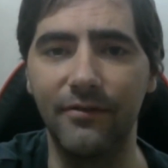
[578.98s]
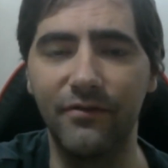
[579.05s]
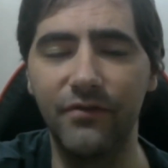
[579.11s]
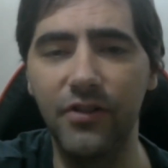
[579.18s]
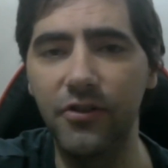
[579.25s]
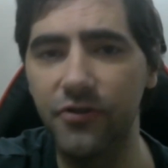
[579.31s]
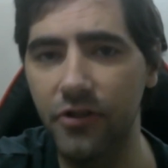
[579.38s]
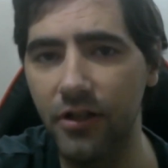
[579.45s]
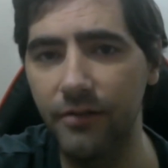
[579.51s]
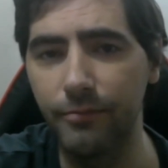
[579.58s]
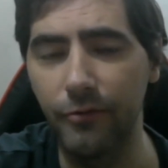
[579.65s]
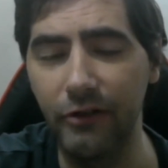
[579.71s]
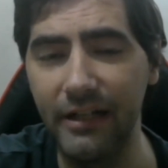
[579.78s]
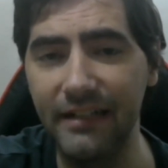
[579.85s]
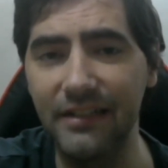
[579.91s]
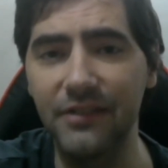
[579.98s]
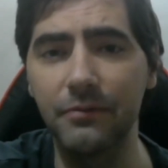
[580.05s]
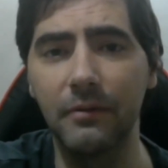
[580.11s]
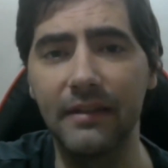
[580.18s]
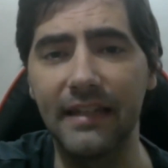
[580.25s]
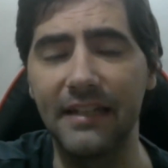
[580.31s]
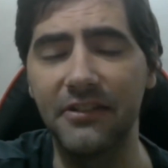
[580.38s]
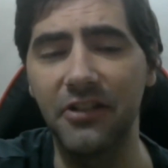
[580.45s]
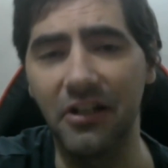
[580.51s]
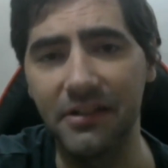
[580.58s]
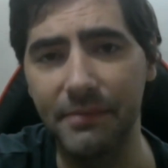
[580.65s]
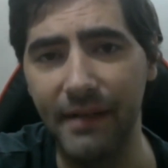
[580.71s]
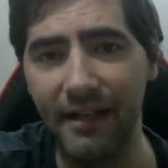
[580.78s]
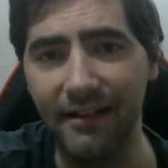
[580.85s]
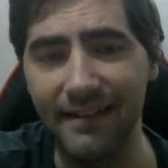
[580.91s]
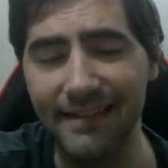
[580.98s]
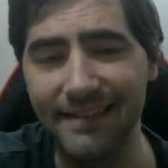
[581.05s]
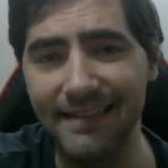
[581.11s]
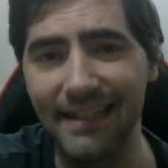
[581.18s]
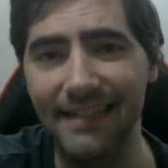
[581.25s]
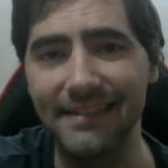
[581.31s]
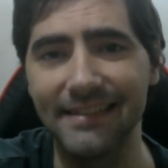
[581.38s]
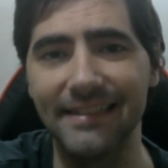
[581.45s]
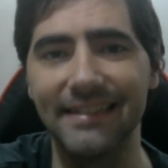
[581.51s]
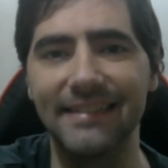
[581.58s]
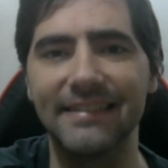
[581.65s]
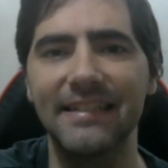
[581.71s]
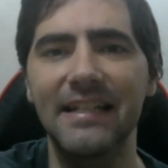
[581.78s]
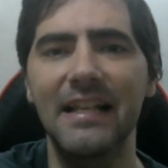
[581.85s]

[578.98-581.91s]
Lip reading: future of Mirandus, what they talked about in Texas,